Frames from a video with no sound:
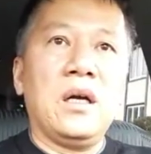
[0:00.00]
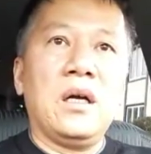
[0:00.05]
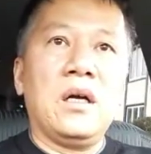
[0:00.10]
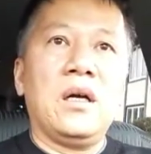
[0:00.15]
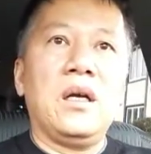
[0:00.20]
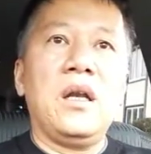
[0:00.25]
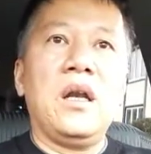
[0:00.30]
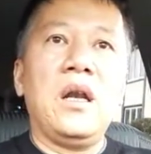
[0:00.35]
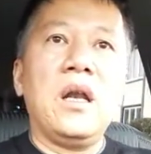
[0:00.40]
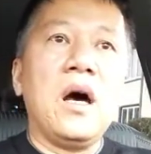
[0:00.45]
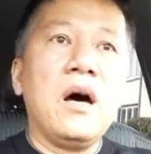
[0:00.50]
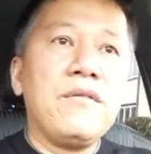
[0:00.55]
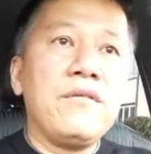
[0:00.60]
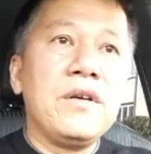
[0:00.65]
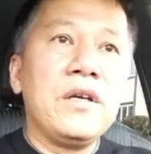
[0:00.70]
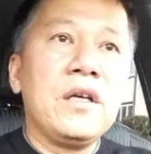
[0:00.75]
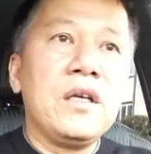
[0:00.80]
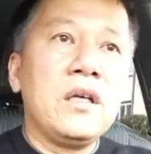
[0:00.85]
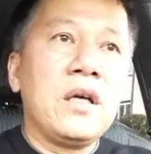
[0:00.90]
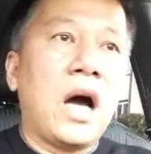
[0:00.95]

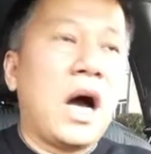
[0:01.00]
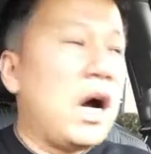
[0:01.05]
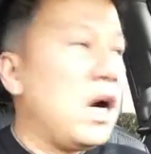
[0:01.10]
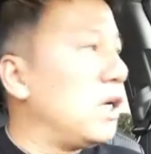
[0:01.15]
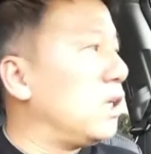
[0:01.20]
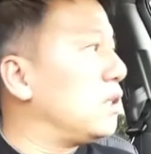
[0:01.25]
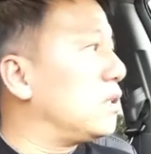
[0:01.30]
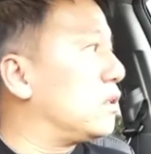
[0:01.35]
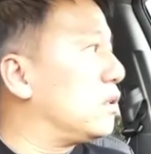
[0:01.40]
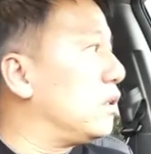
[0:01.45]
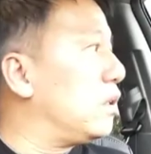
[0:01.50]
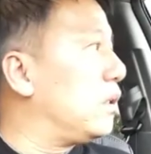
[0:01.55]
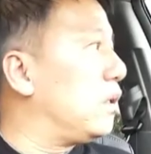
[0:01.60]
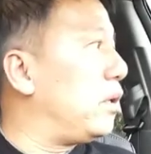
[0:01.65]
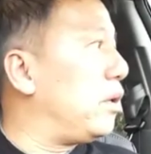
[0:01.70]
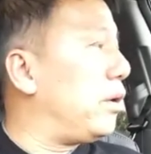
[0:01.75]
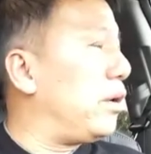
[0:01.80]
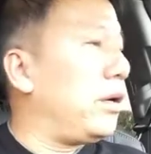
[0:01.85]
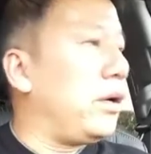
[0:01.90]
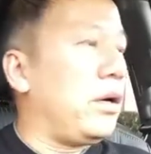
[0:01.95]
loving hugs
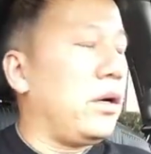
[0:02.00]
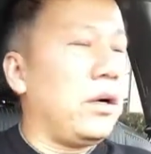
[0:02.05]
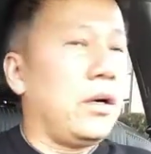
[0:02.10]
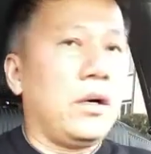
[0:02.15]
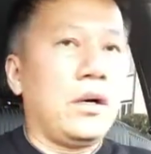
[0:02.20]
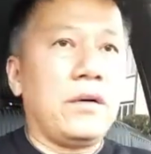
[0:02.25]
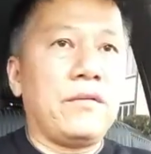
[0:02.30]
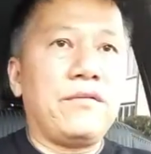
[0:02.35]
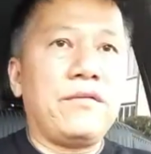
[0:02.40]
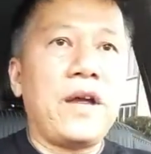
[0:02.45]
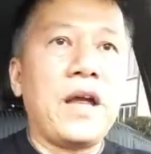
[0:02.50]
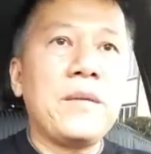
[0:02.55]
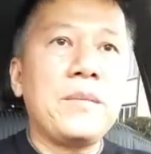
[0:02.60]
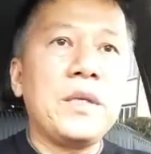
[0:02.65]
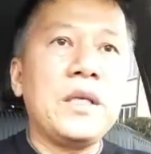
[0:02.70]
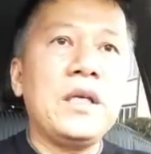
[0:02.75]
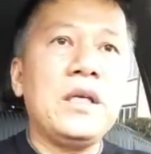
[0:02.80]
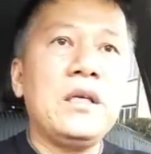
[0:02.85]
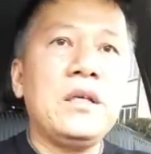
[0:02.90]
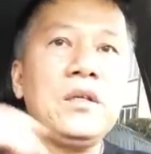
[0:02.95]
or
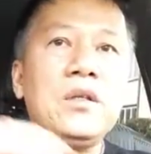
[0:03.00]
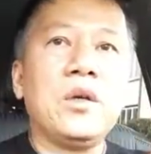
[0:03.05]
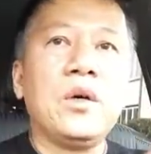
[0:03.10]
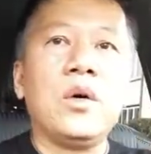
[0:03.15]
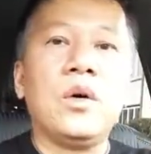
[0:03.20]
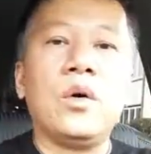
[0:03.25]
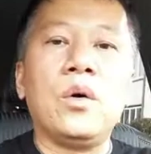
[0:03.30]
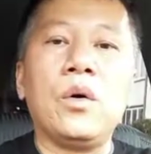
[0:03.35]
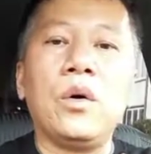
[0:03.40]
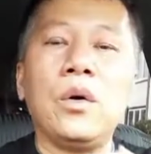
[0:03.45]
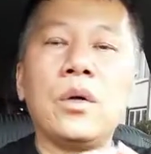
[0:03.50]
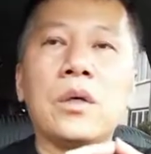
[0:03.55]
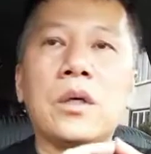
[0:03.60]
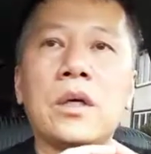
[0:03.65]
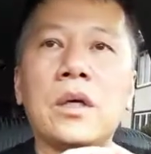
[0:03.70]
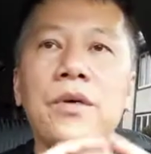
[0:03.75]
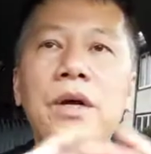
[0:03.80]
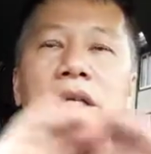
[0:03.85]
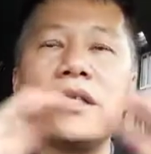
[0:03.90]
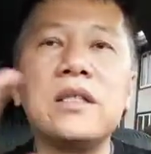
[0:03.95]
family, you know,
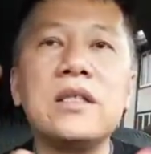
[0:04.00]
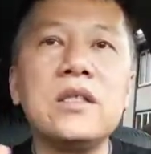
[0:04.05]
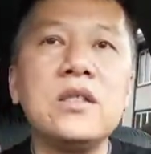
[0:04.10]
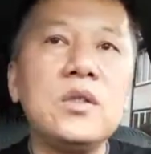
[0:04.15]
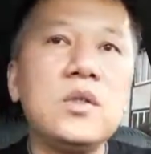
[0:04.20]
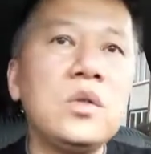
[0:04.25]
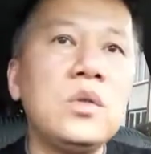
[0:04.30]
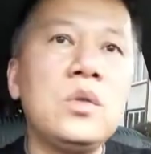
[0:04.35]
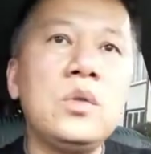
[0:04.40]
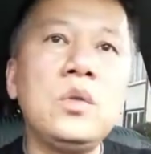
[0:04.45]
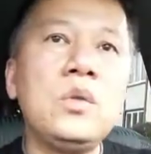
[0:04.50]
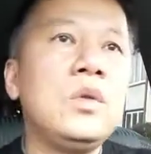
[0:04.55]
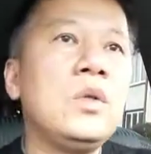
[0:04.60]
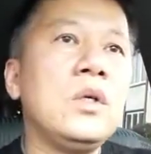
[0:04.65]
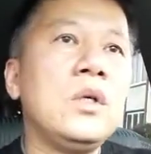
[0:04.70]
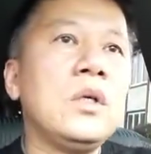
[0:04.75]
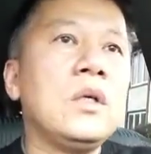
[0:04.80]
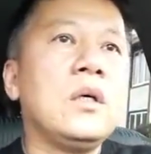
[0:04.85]
caressing you,